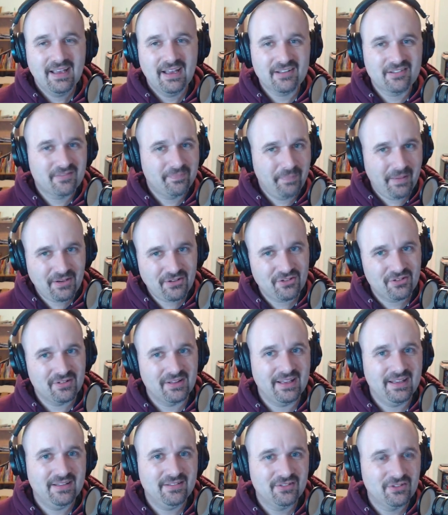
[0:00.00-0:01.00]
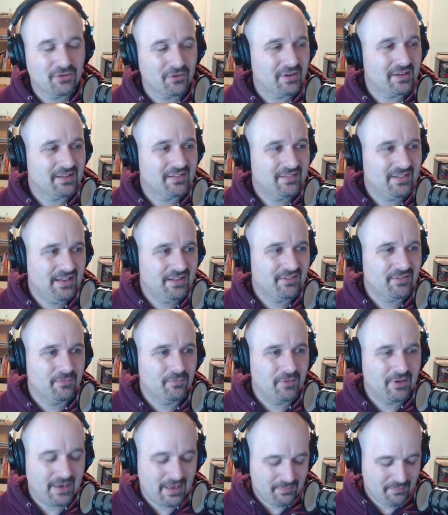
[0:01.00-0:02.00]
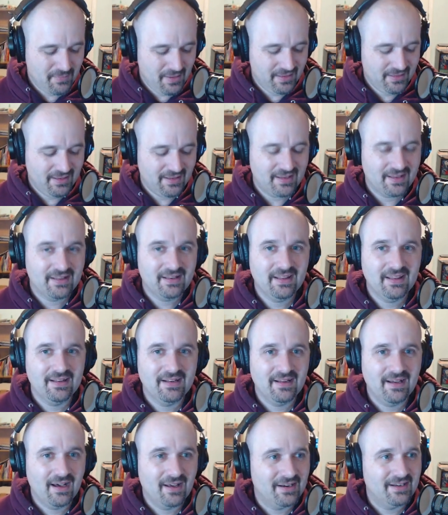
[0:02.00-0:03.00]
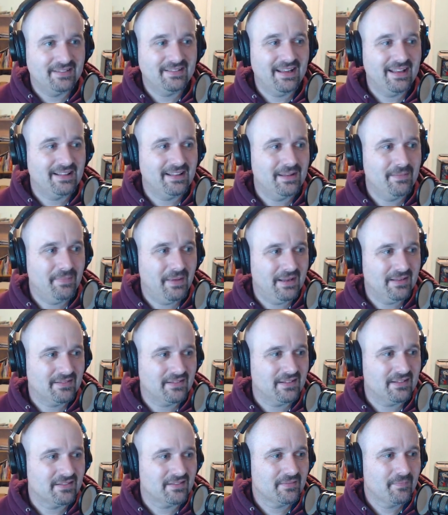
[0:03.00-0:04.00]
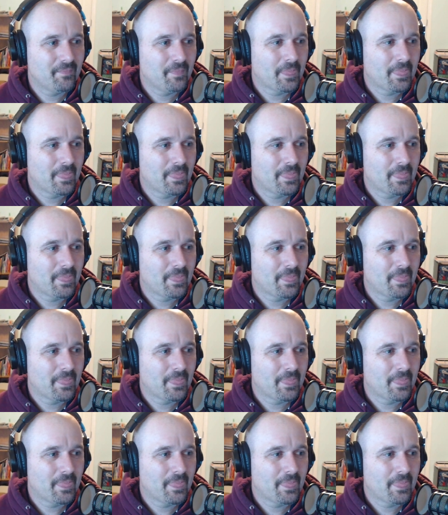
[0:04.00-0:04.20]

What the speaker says: especially during a season when I'm making it on a daily basis.